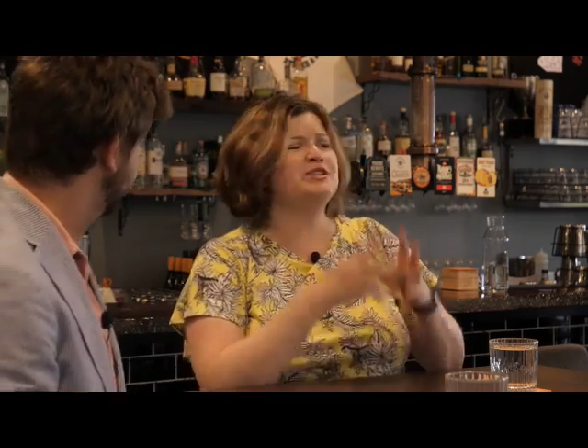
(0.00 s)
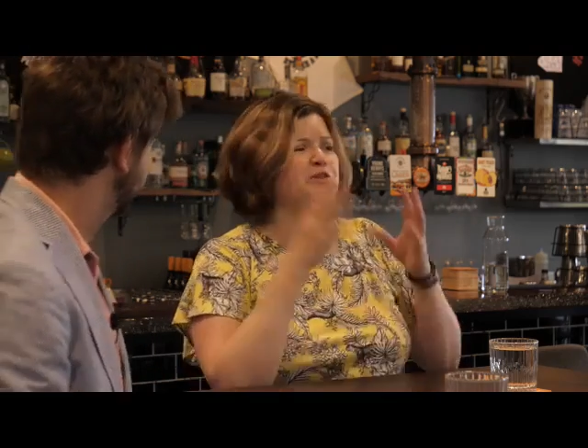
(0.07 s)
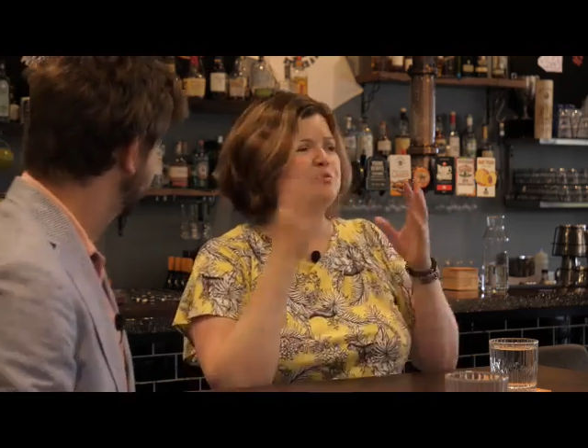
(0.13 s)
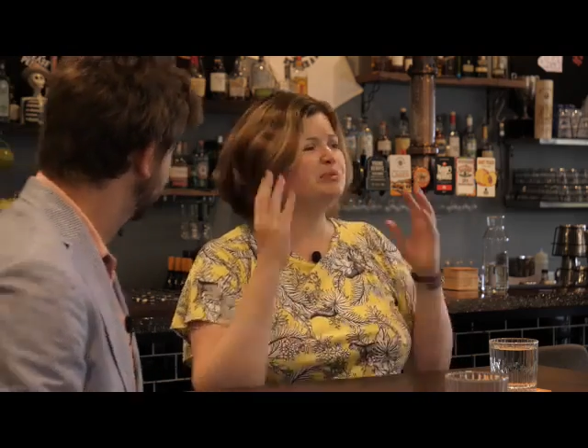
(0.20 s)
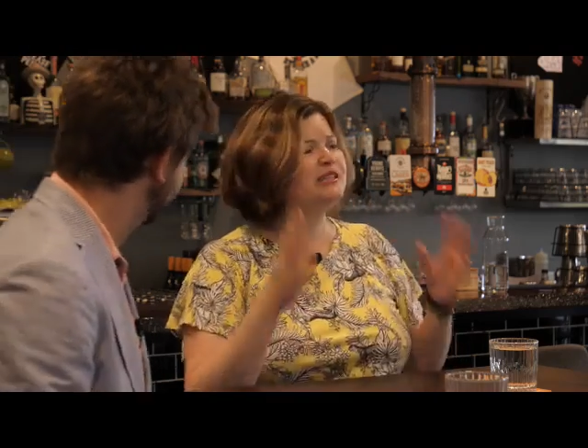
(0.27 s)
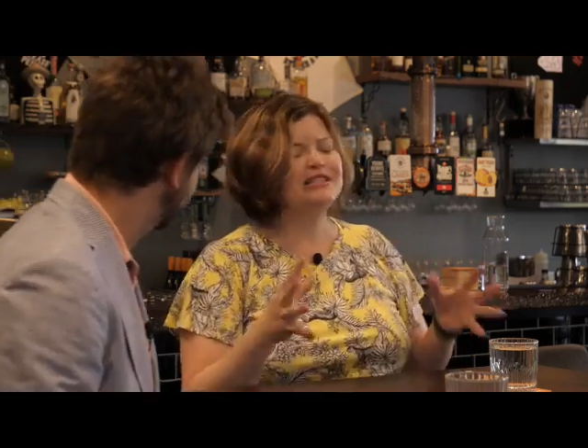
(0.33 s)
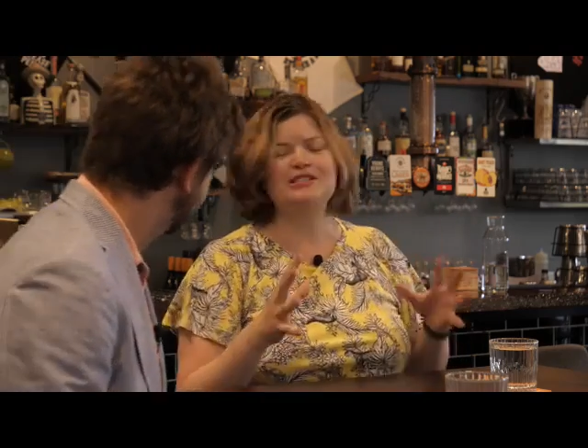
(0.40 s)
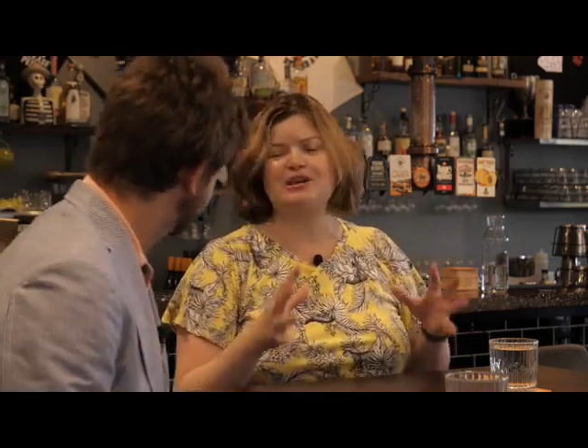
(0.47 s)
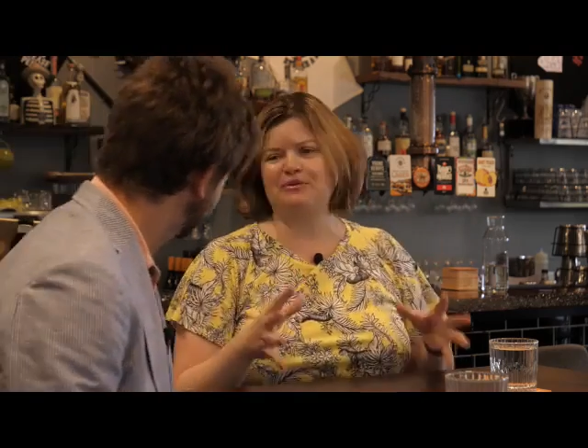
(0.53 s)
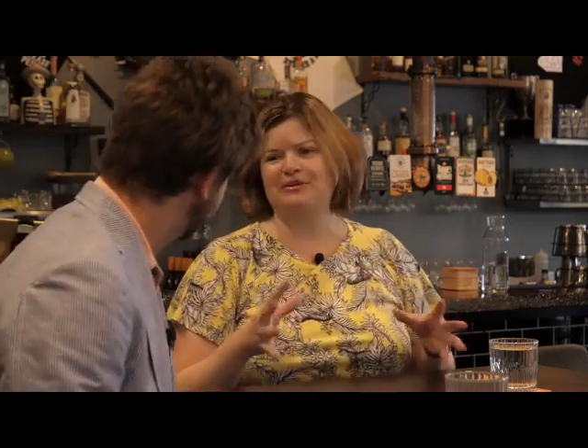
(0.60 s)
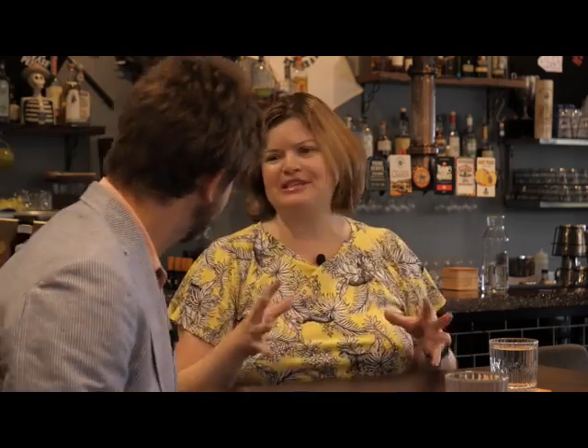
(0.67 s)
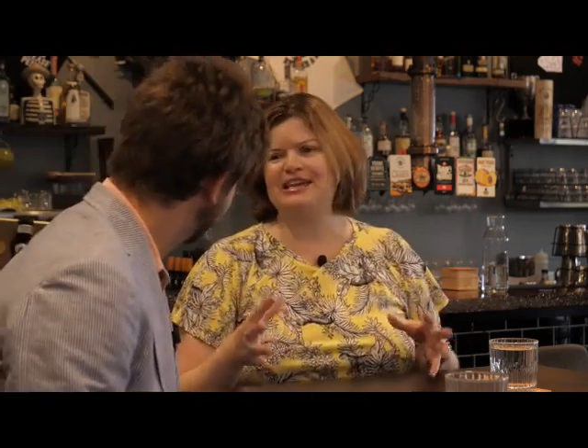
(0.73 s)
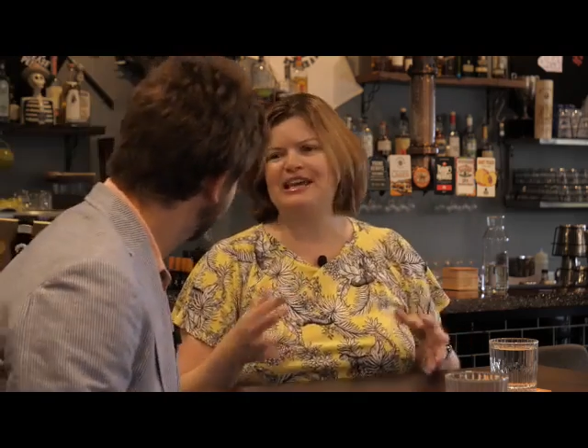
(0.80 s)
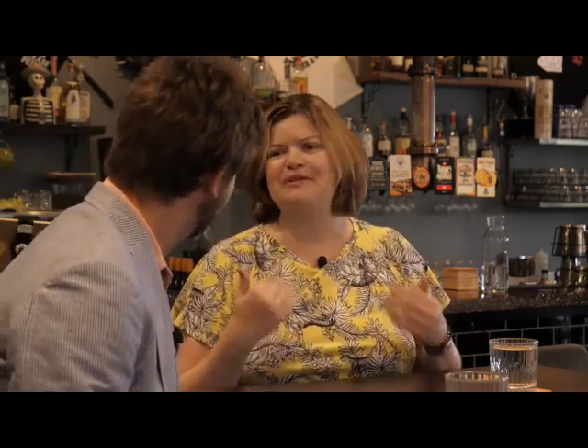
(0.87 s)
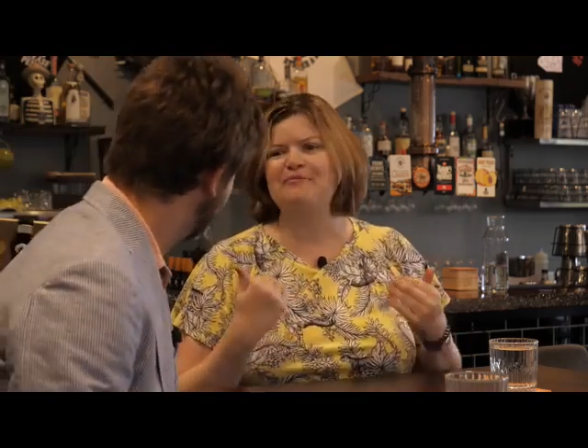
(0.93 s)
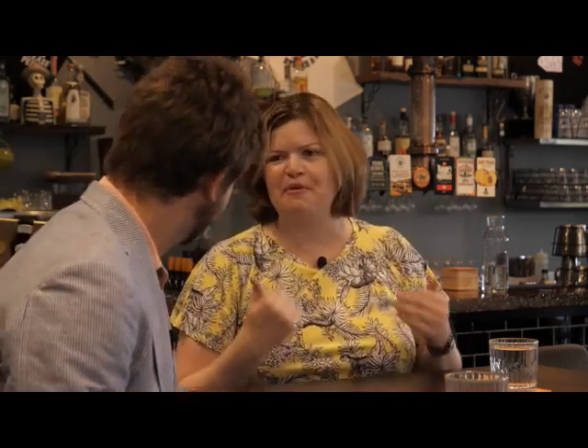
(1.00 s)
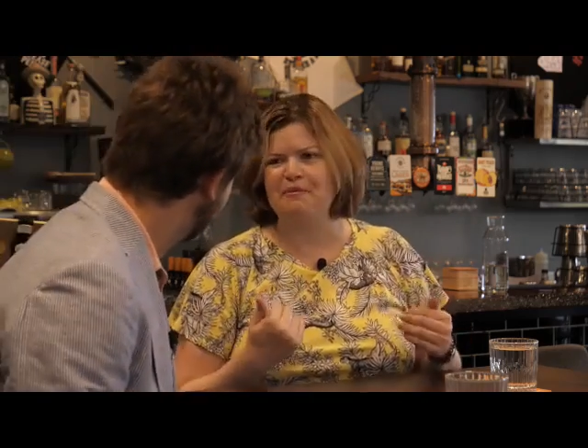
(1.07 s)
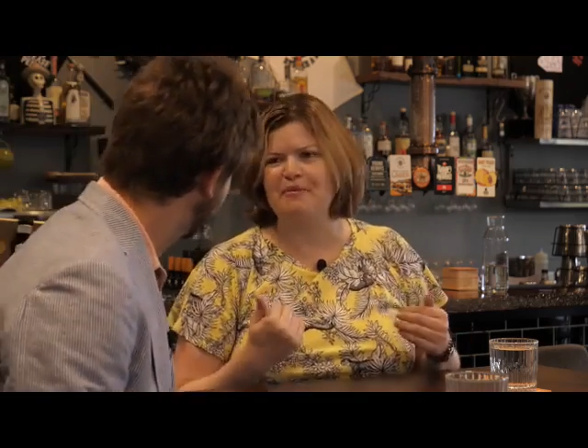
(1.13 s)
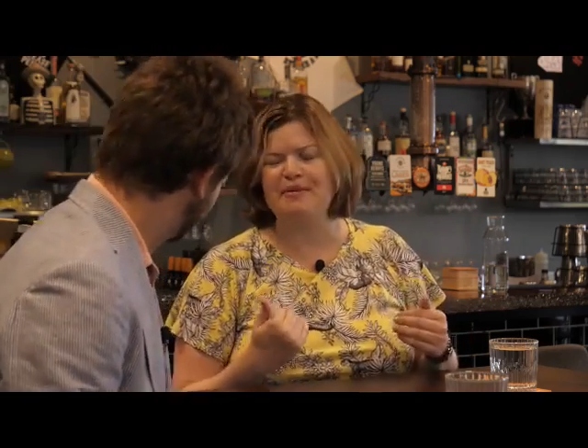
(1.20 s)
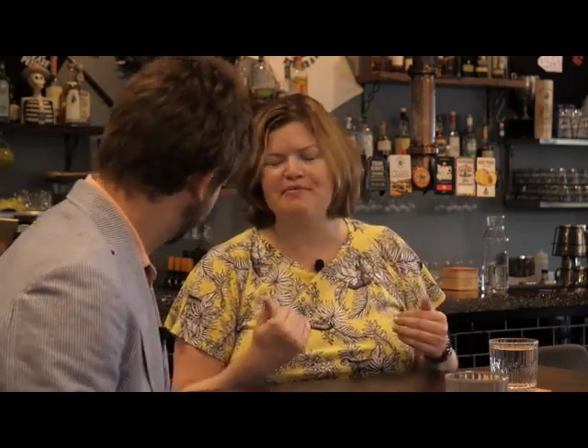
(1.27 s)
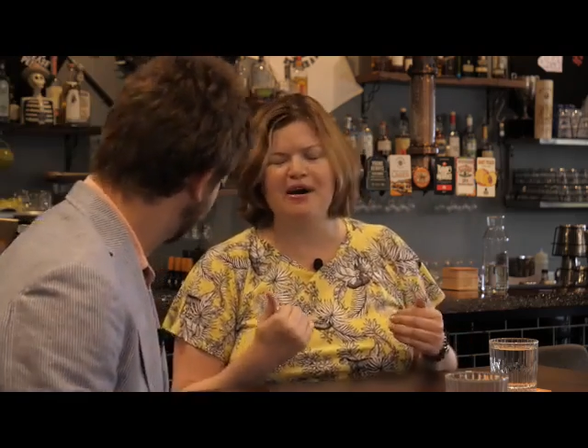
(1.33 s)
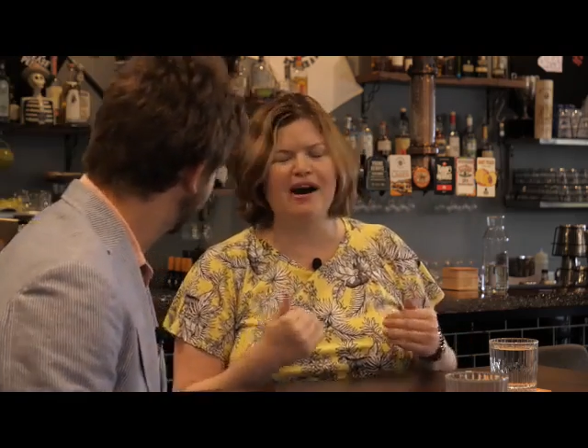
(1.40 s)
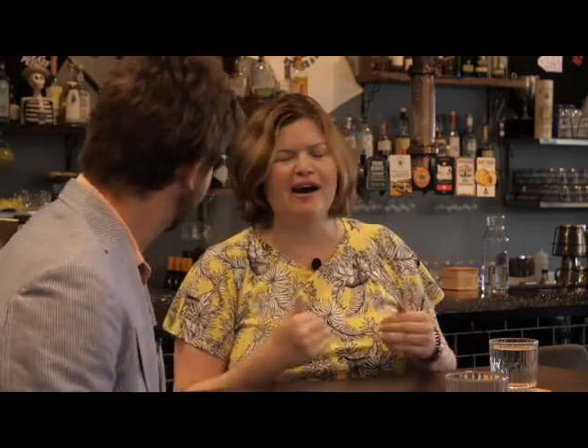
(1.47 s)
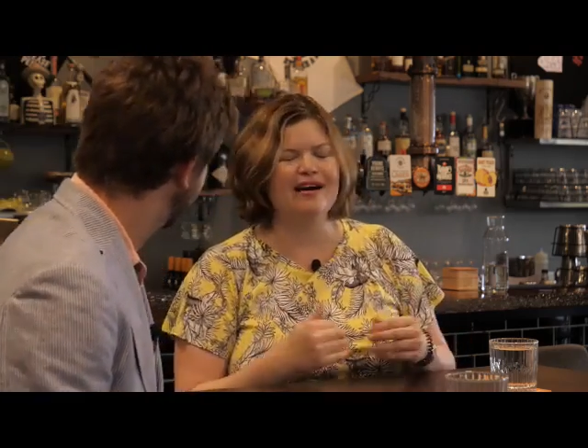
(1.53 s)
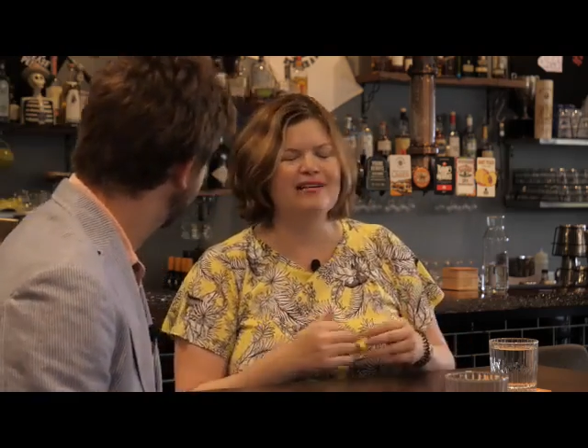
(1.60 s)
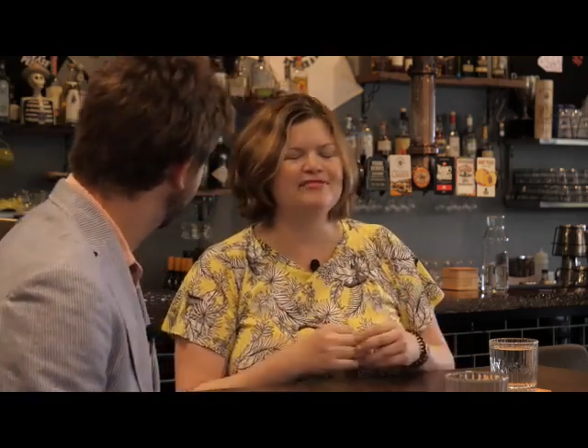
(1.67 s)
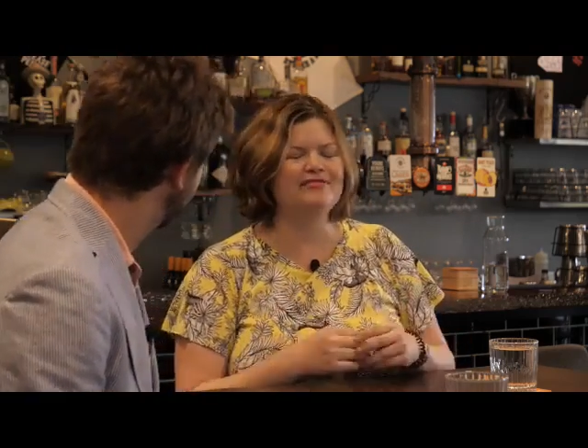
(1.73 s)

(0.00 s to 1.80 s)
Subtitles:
so please go and see him on my behalf.